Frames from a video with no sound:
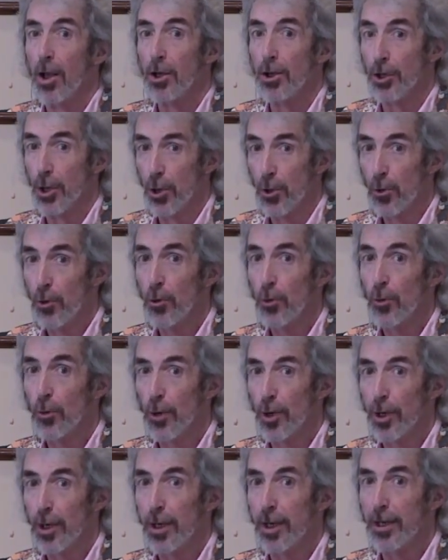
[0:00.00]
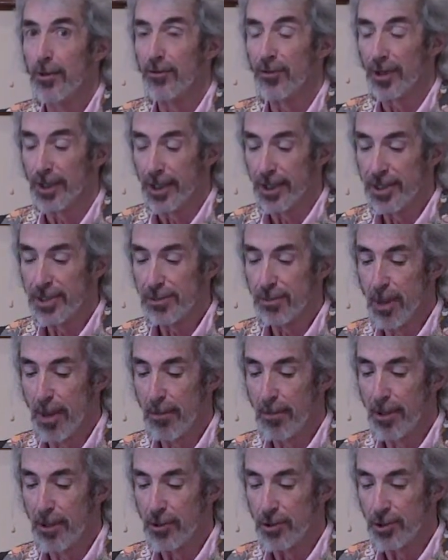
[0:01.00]
You know, it's against my
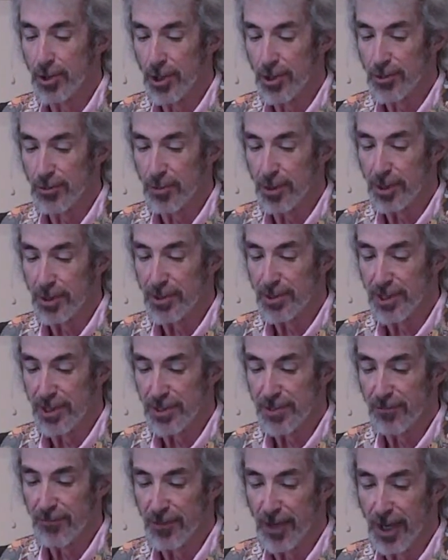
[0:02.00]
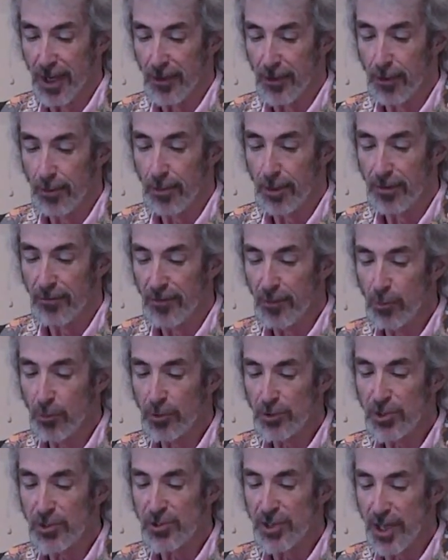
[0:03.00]
better judgment, says the father, but if it
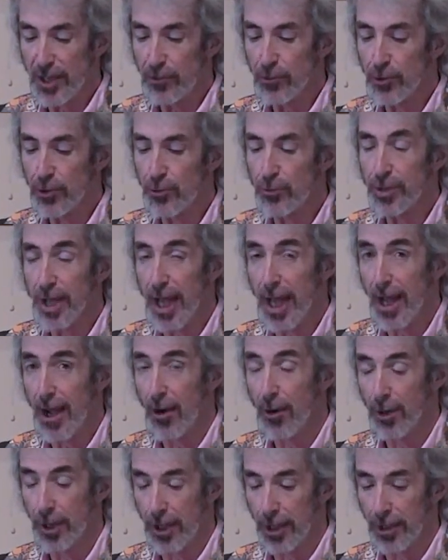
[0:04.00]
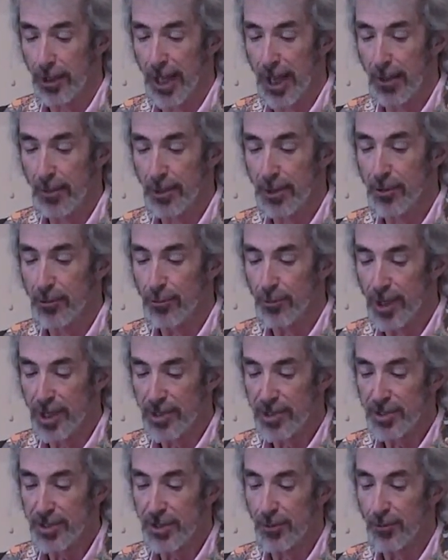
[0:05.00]
will settle you down and allow me to
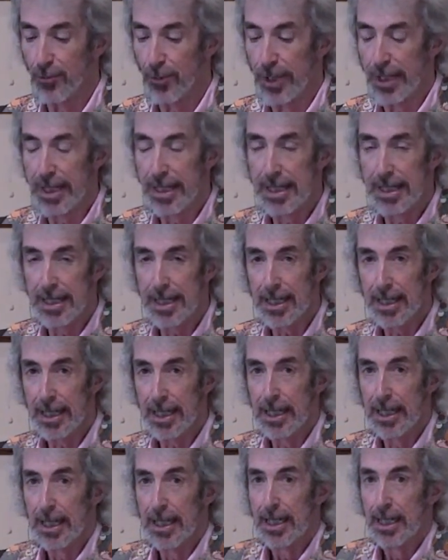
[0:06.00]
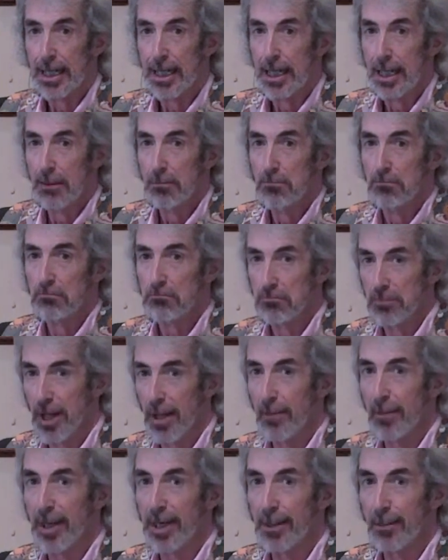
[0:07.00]
rest and read,
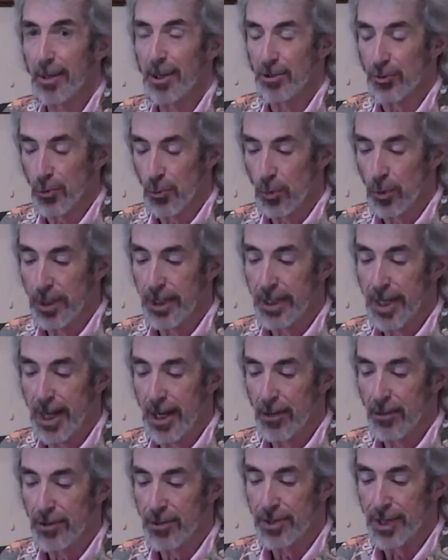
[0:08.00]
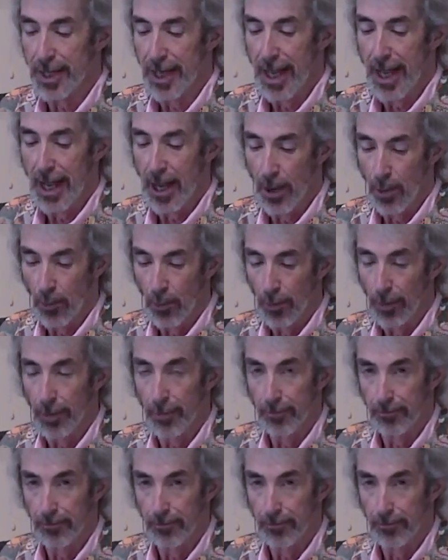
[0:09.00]
I make about $20 an hour.